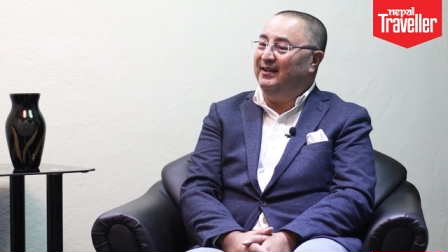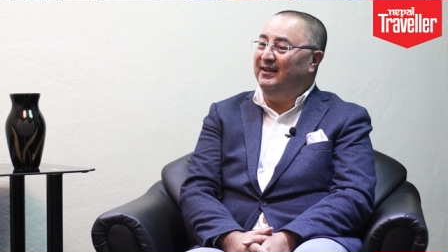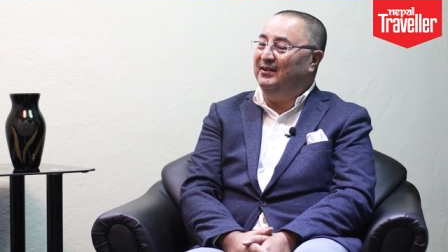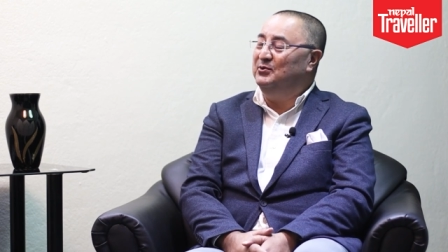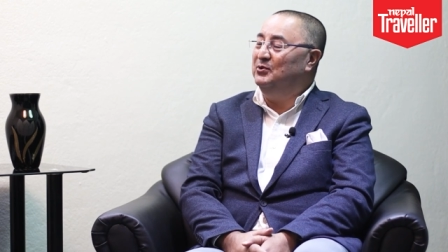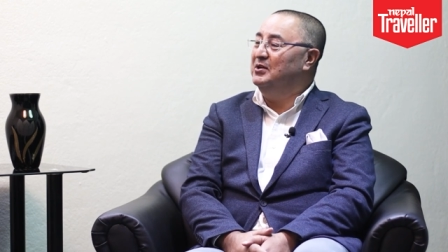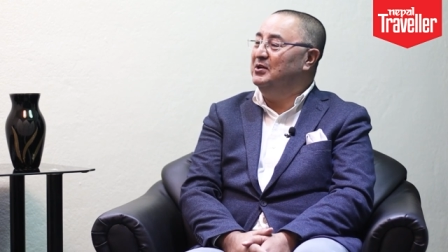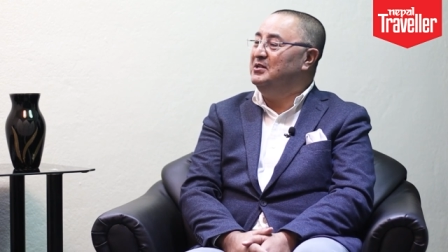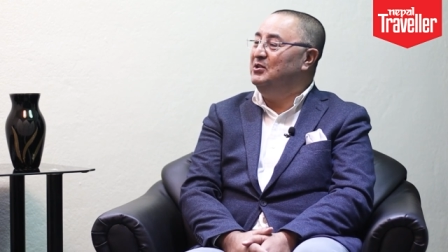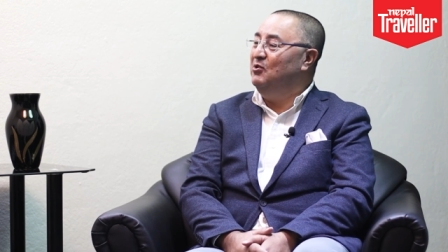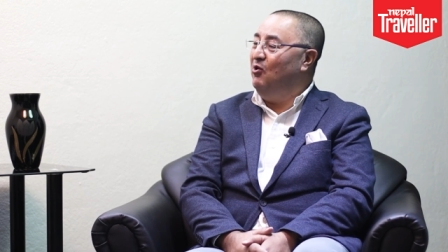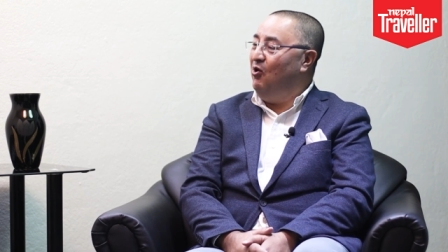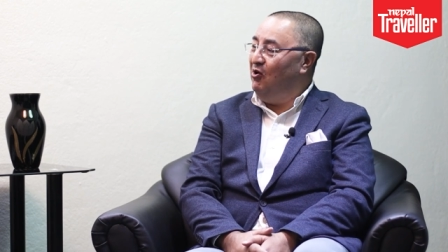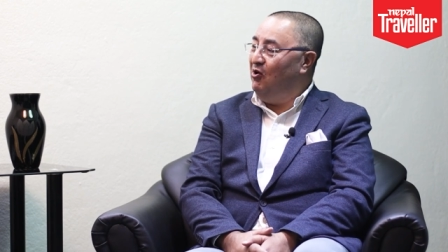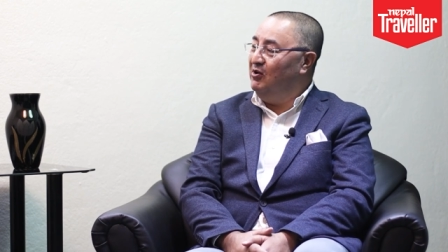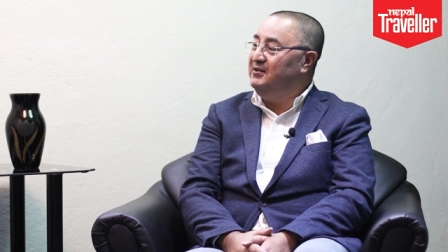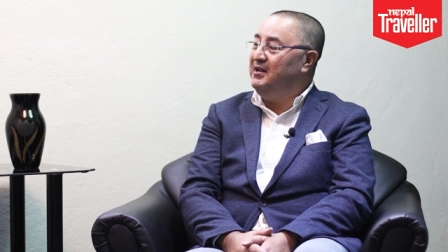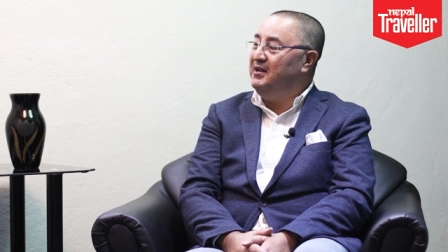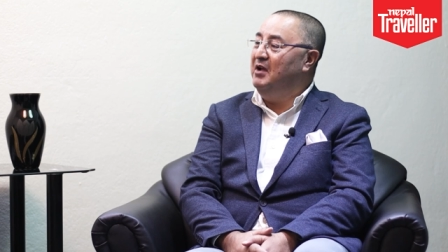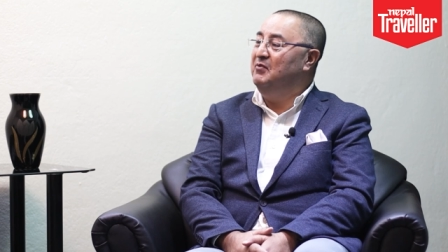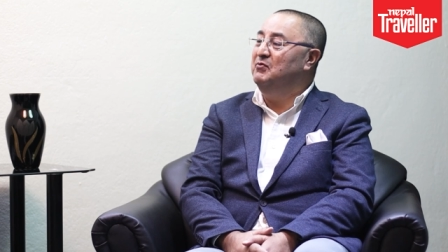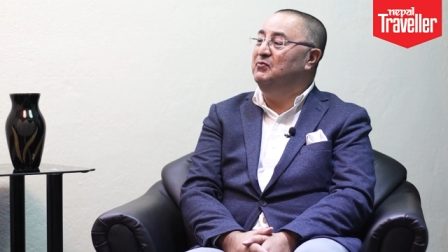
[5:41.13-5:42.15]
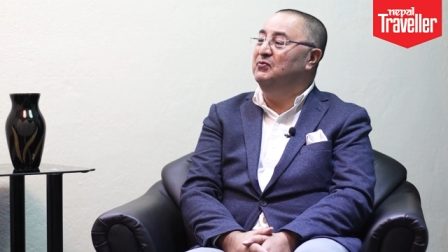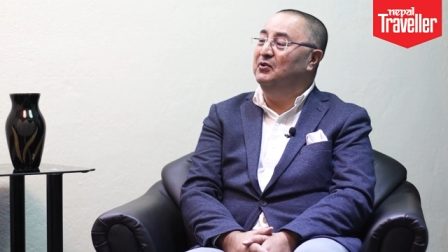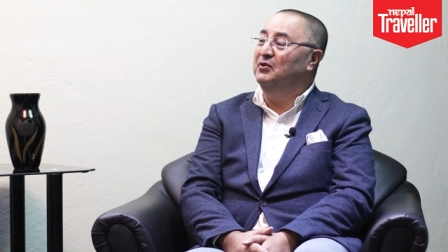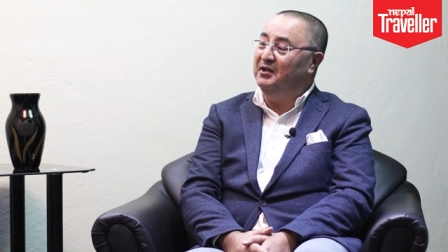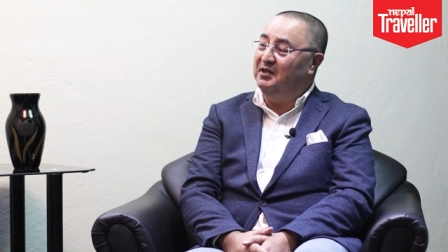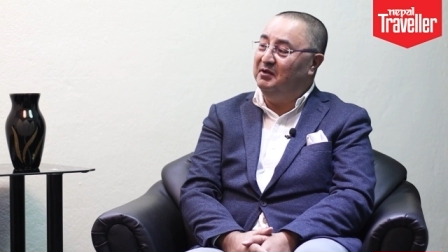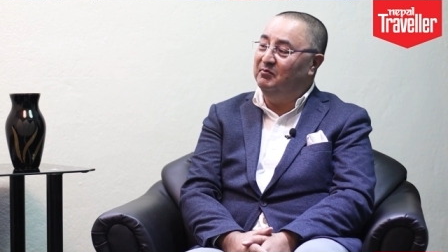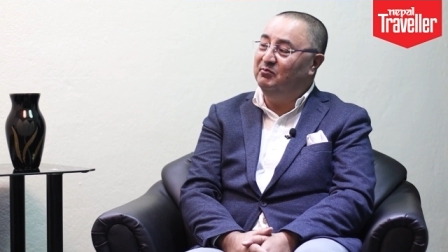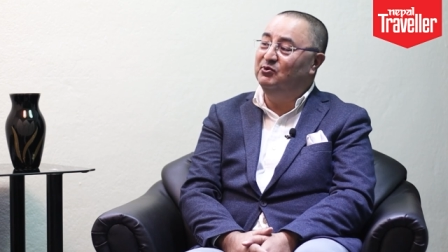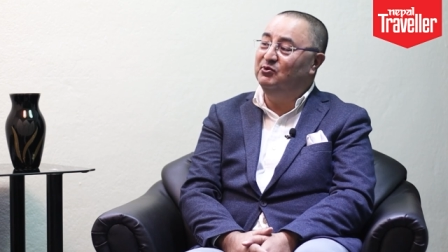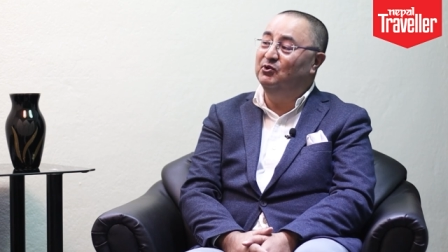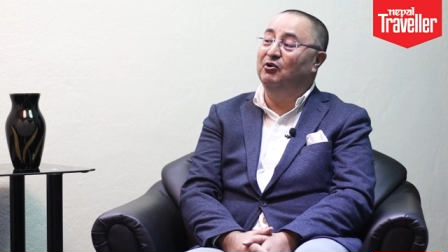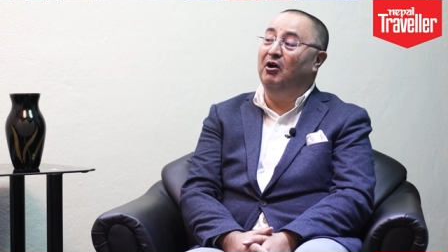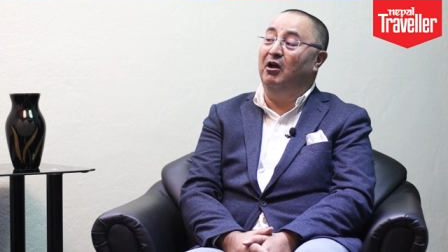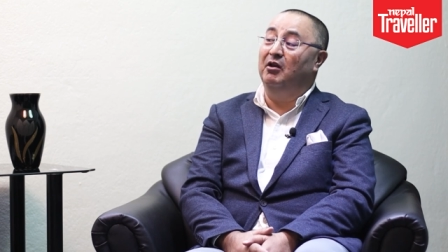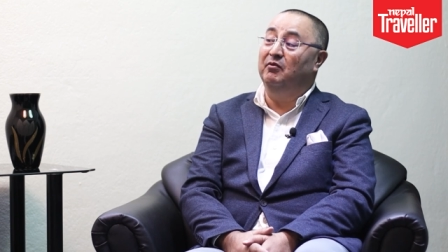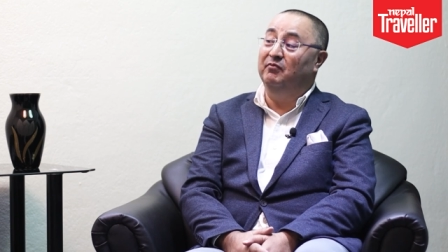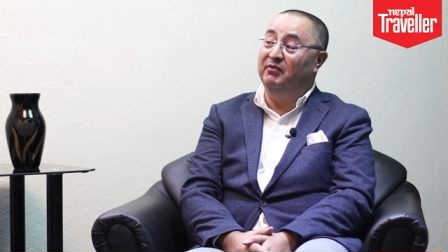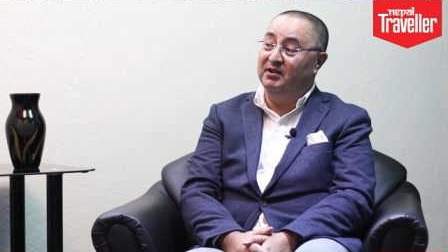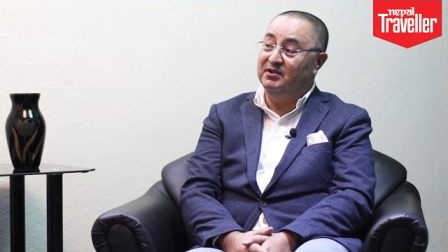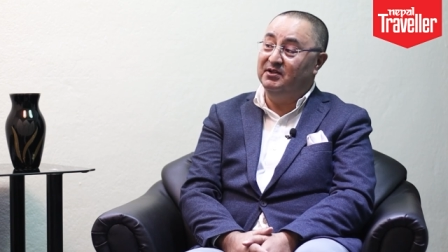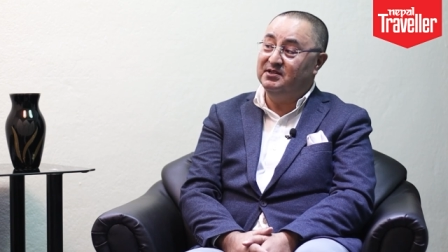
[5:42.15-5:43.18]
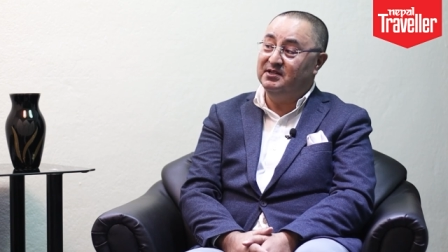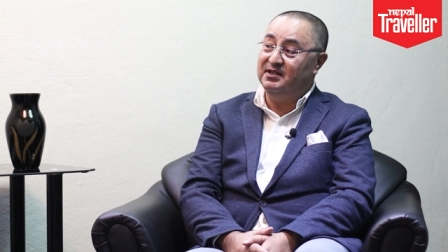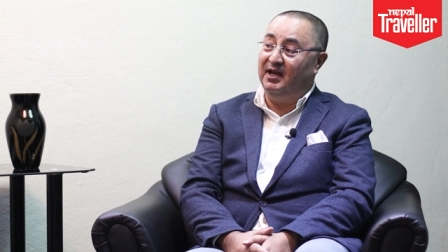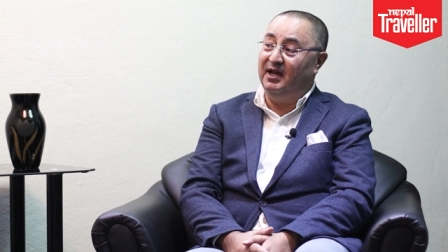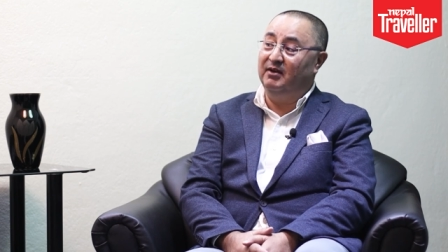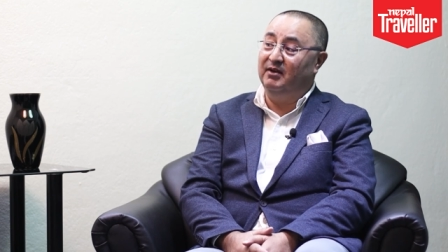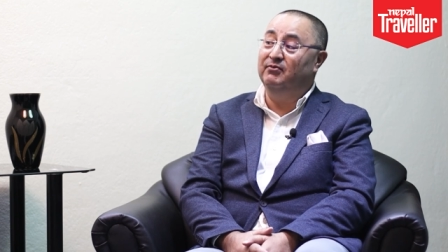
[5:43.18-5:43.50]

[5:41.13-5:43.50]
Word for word: it took us long time for him to convince,